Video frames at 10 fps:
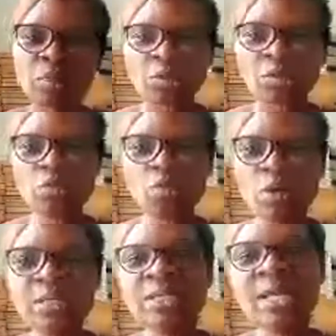So
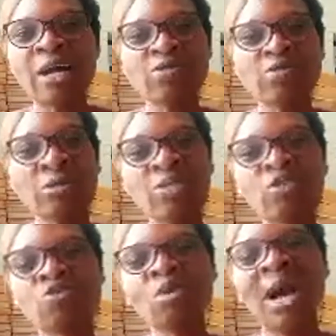what they are doing
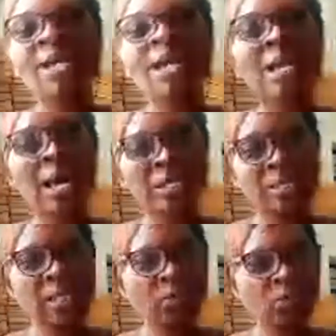is to analyze
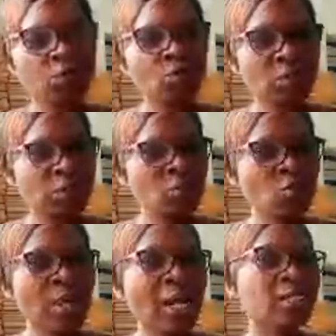the issue to see
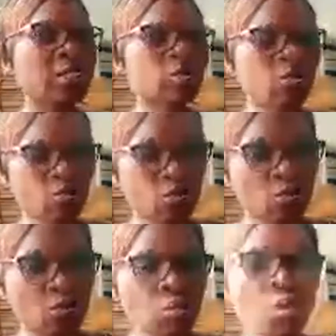whether it is
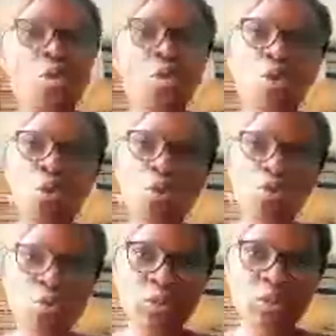true or
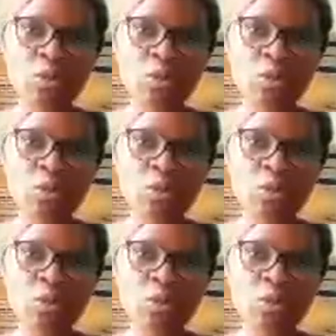not.